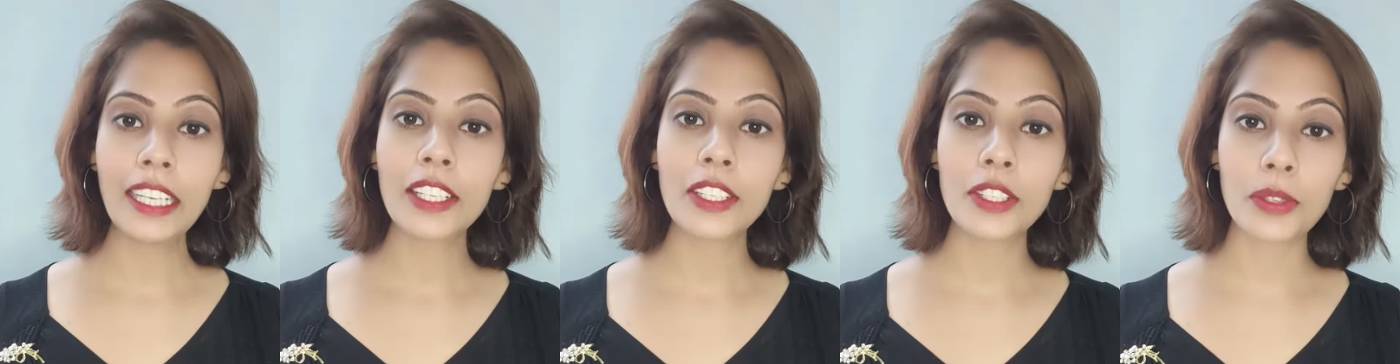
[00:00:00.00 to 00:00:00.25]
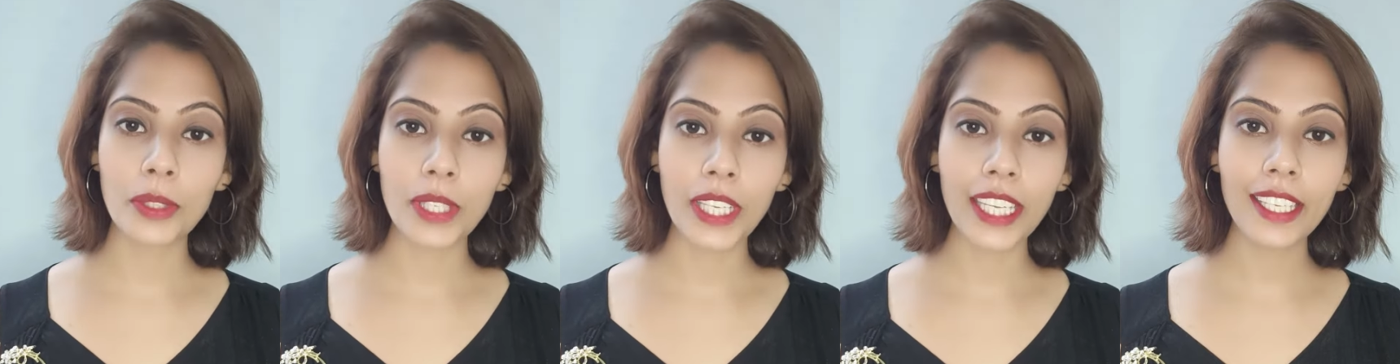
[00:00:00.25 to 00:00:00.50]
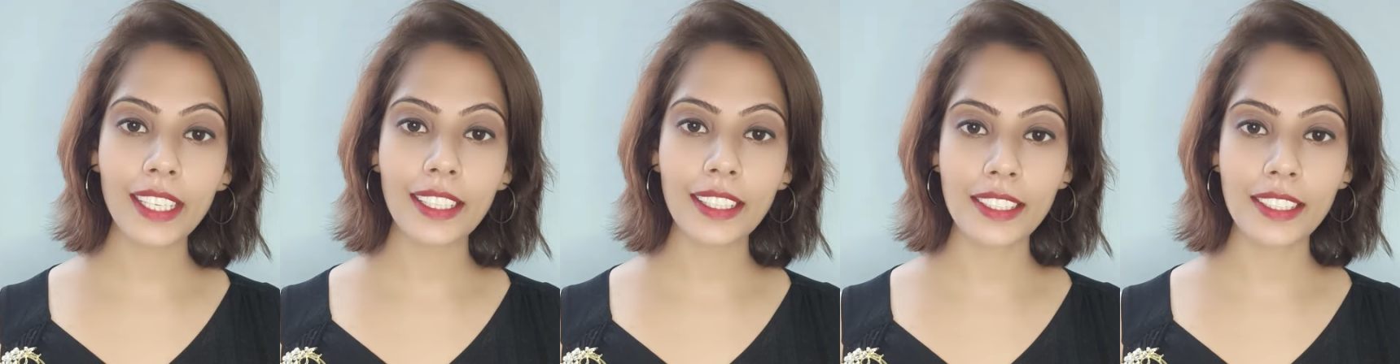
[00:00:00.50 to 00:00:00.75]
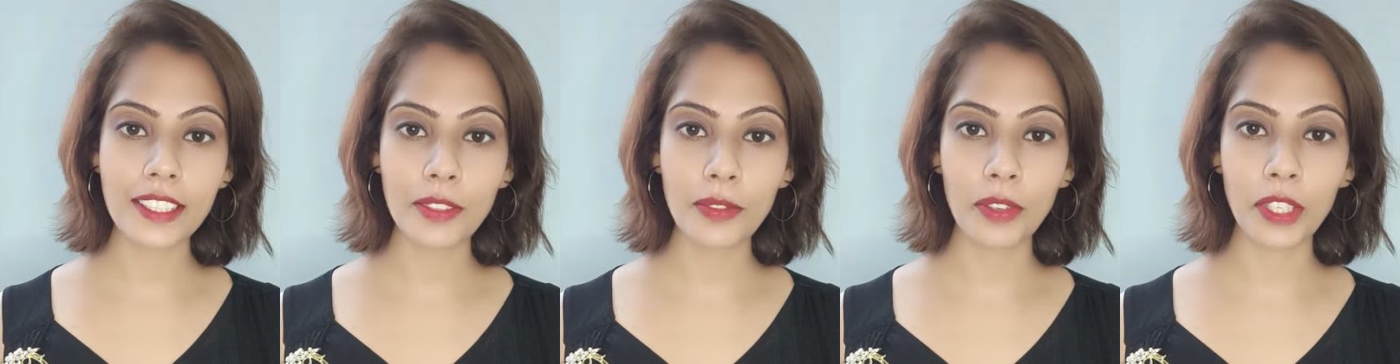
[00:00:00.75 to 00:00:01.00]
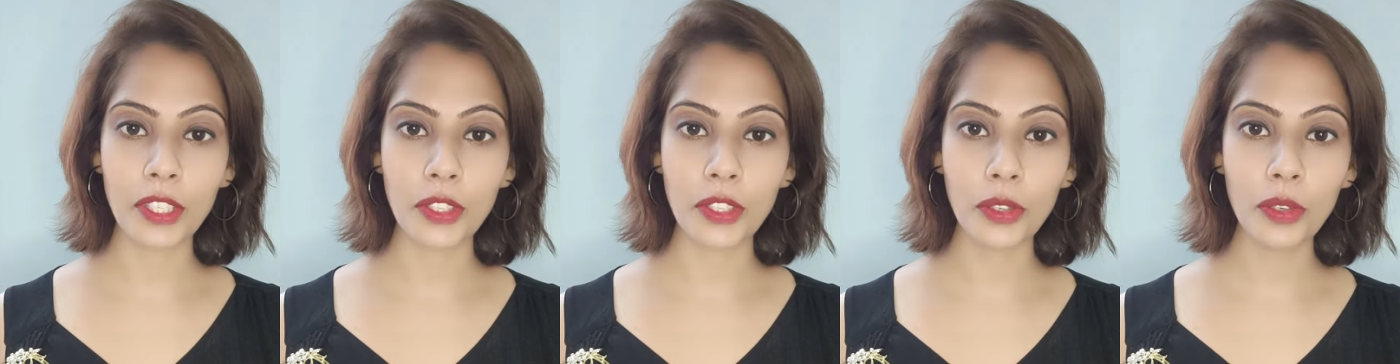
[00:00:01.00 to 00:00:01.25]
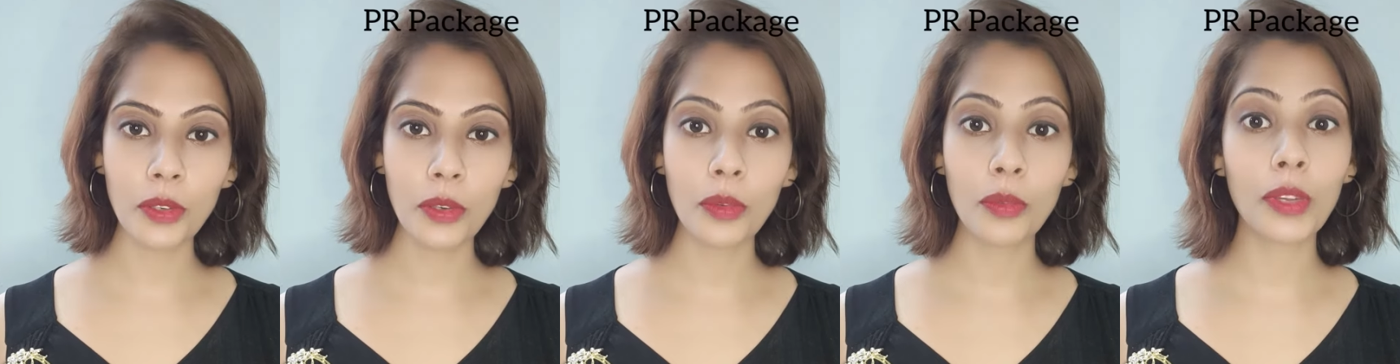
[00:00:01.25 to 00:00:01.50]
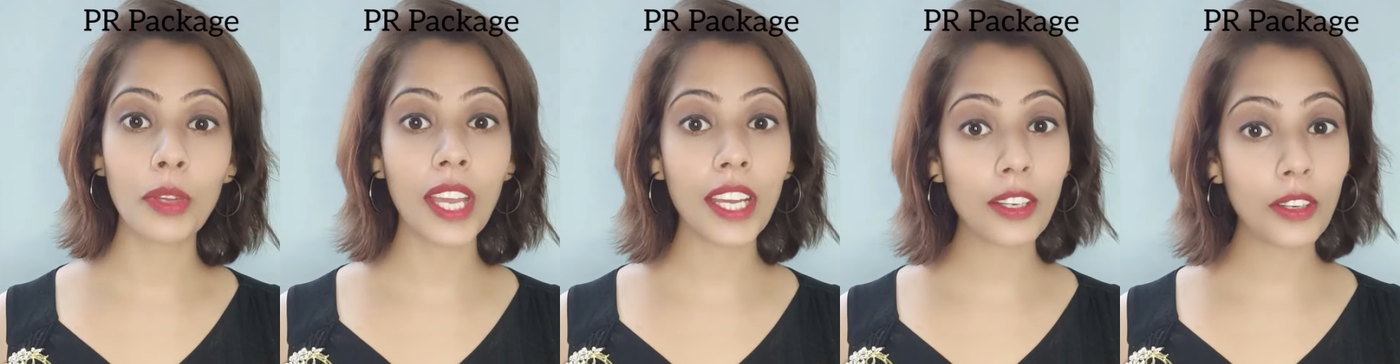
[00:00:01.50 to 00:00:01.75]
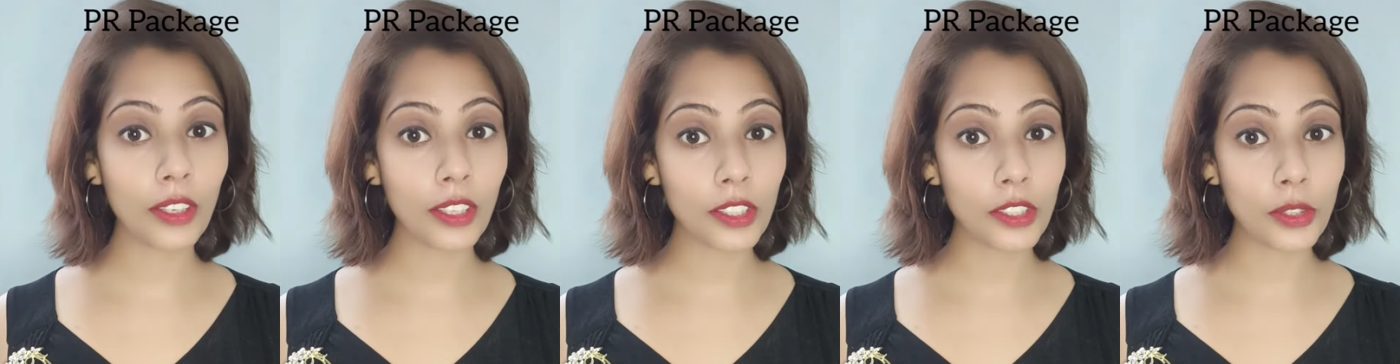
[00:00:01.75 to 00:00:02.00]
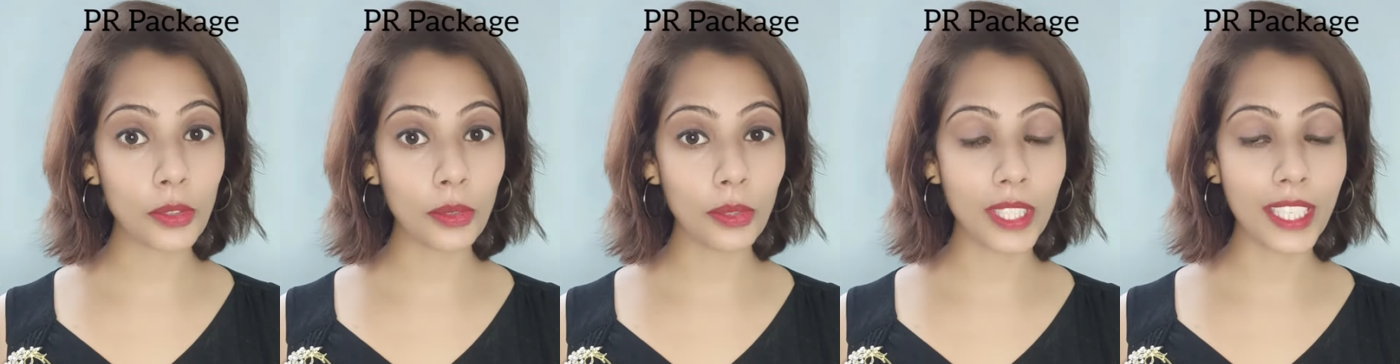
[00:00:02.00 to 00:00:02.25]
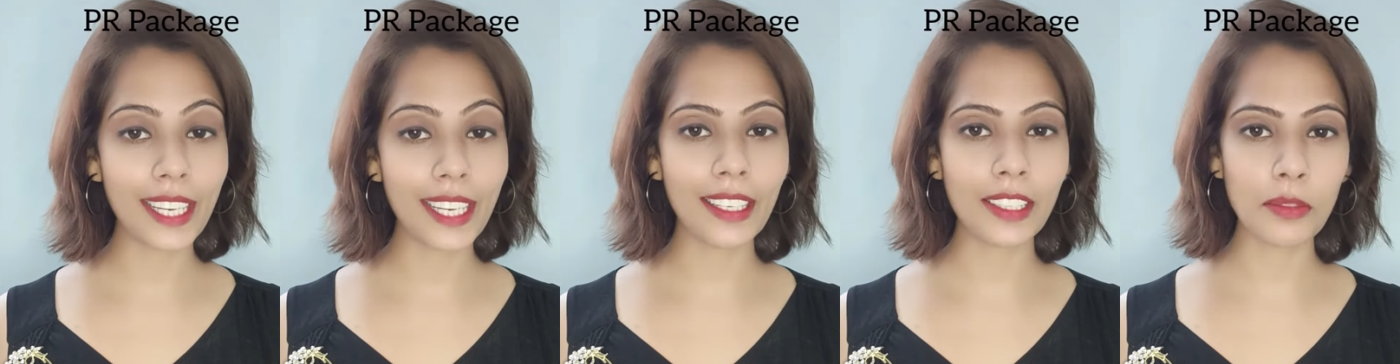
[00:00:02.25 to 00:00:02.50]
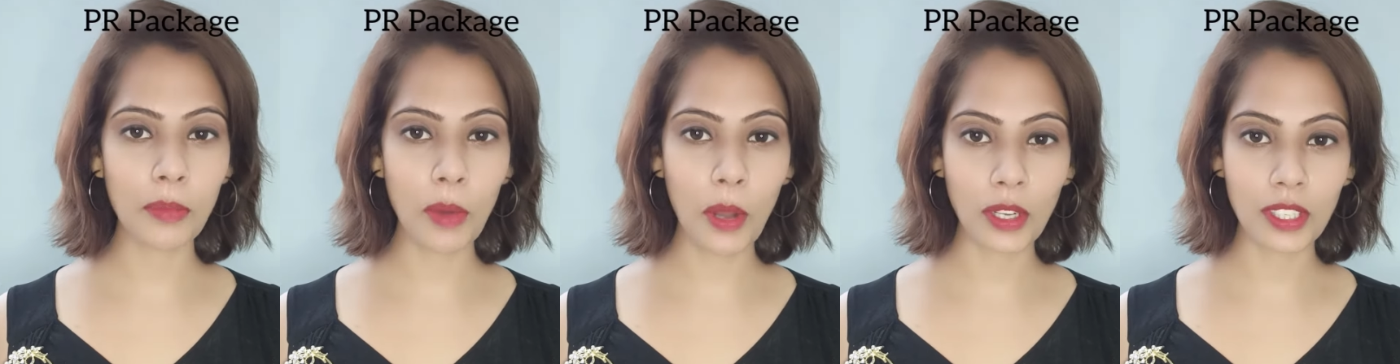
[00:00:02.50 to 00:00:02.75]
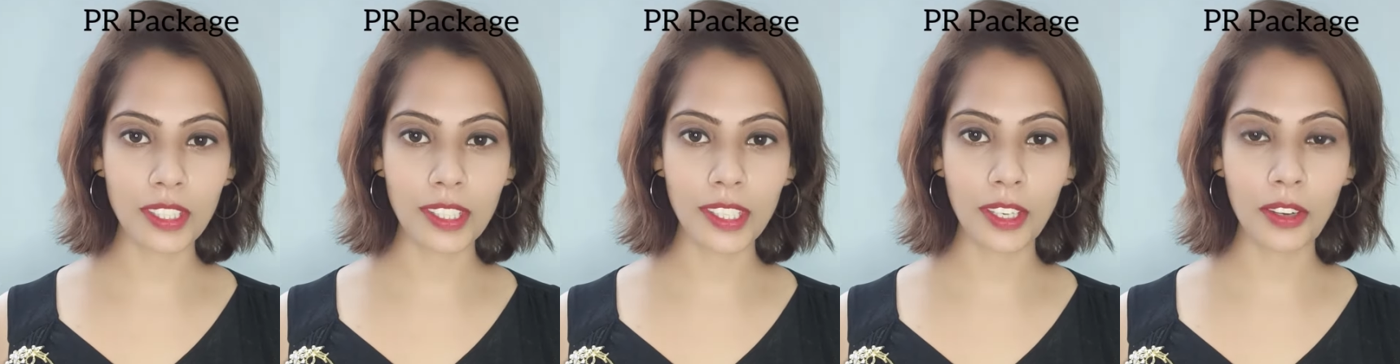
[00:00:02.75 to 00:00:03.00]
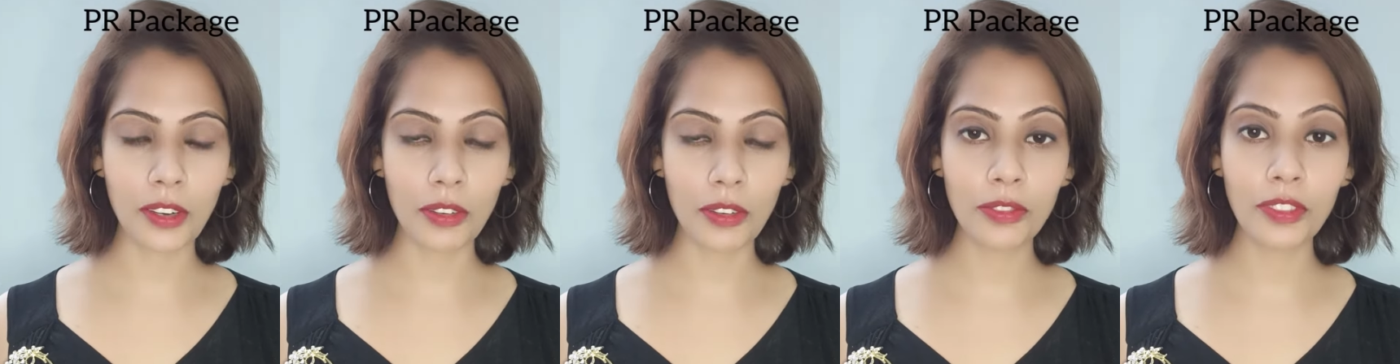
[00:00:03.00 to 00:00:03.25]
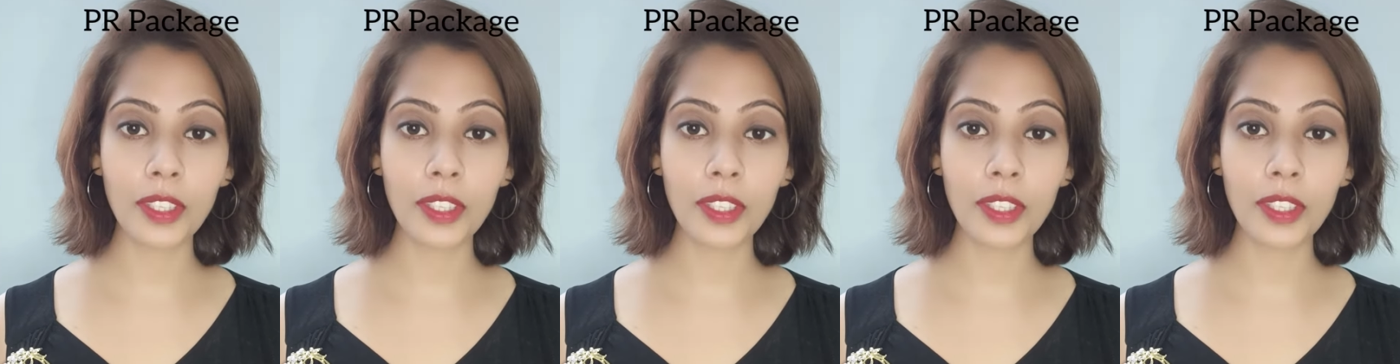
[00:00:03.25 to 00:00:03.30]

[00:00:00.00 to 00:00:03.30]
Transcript: Today in this video, we are gonna do the unboxing of